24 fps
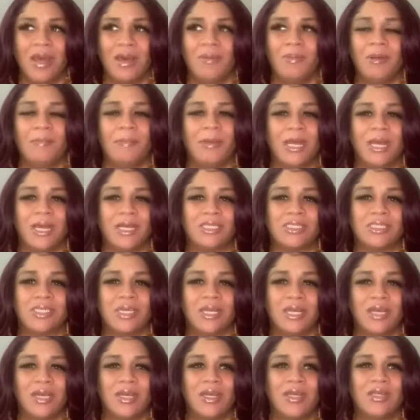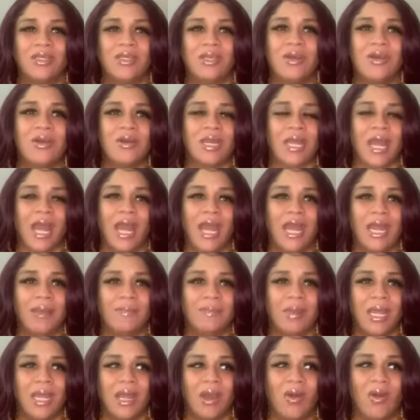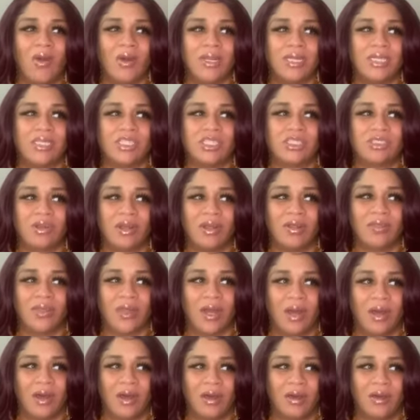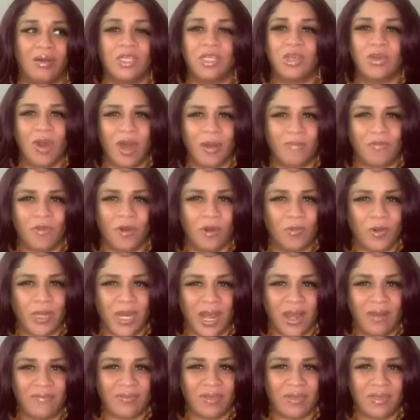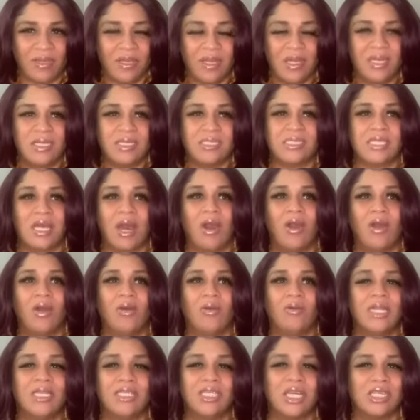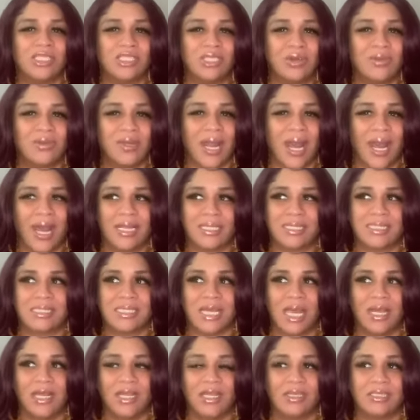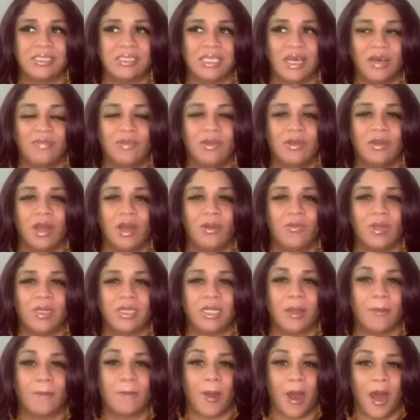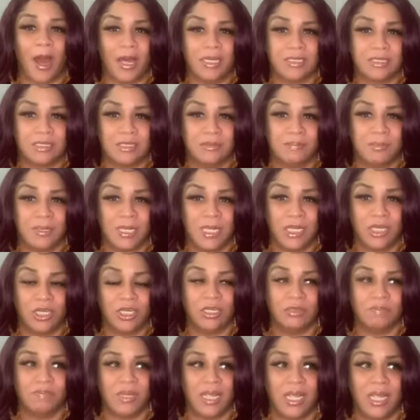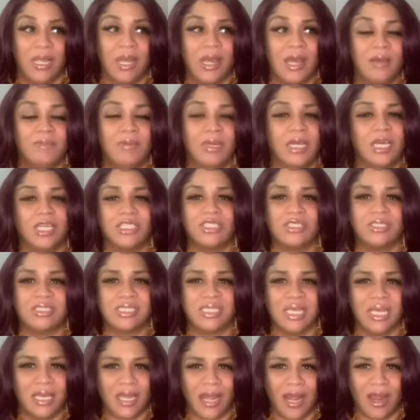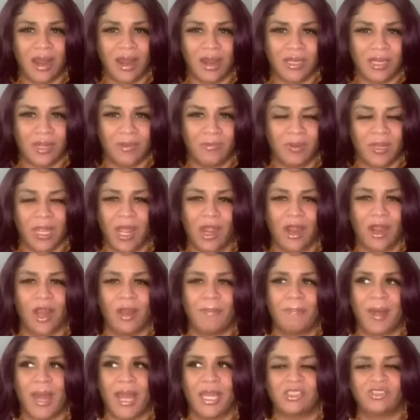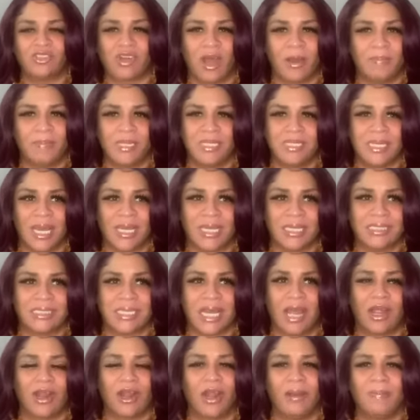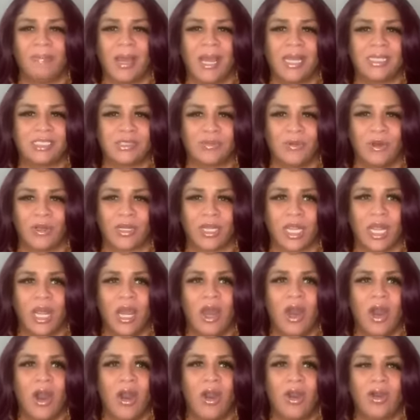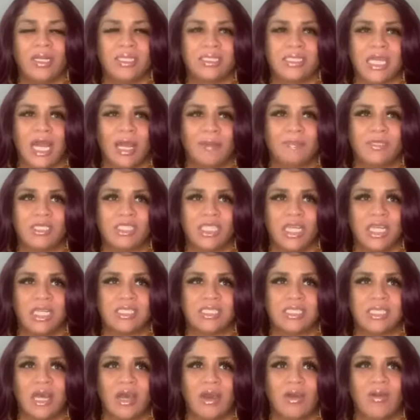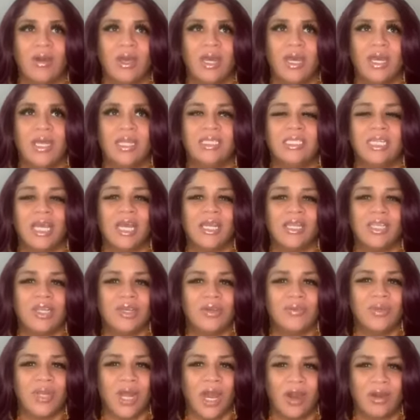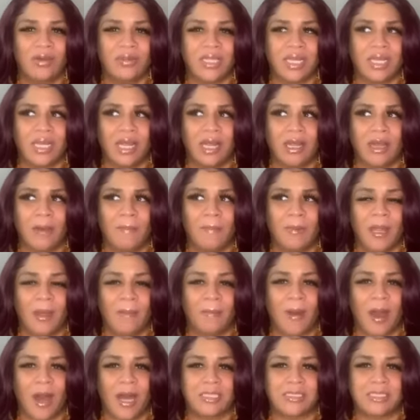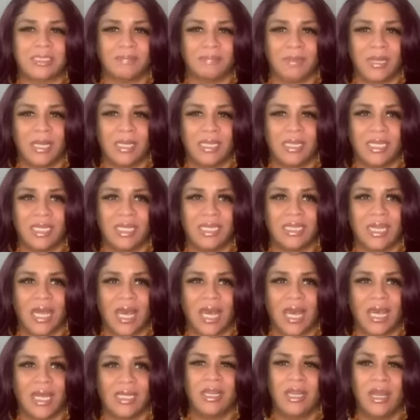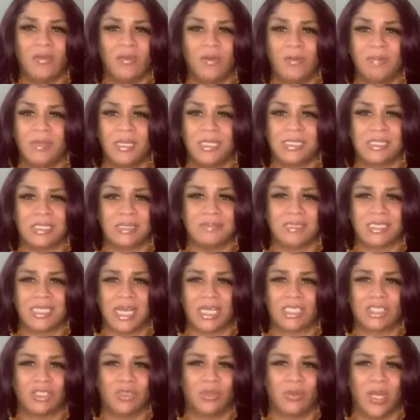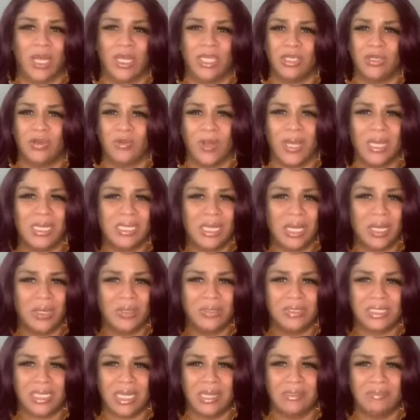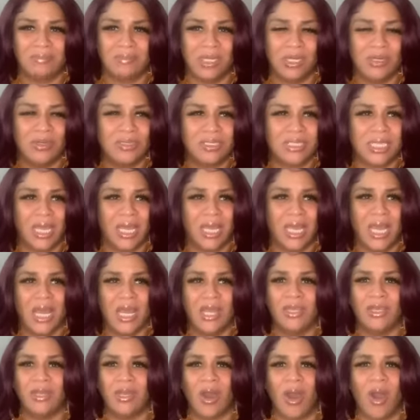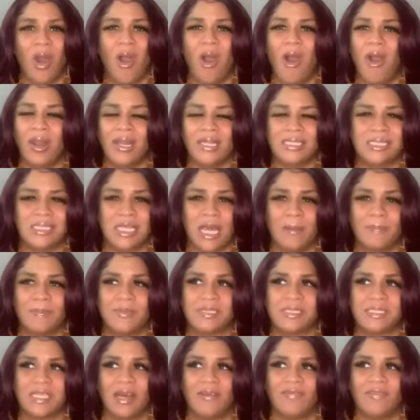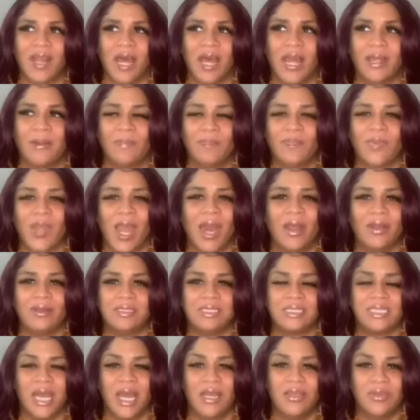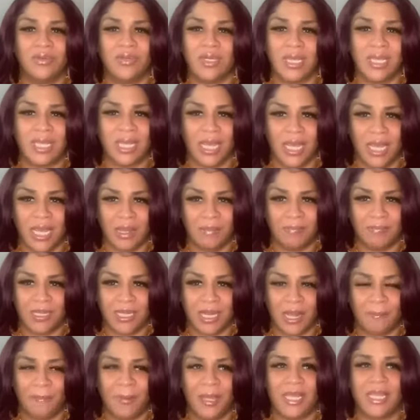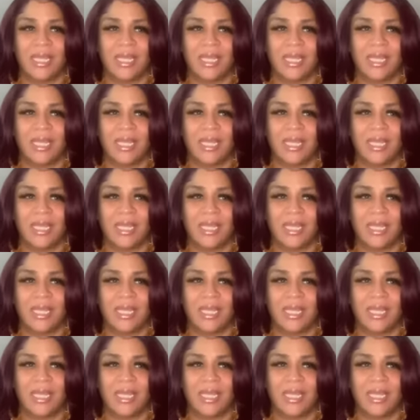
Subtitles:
But bitch, you came here on the strength of you up for whatever. So did you not say to yourself, you know what there possibly could be? Because you see the era that we in. Everybody dropping it like it's hot. Everybody twerking. All this type of shit. So didn't you know that it could be a possibility that there will be some sexual innuendos in music? You know, all this type of stuff. Like, I don't see how you can get here and be that picky.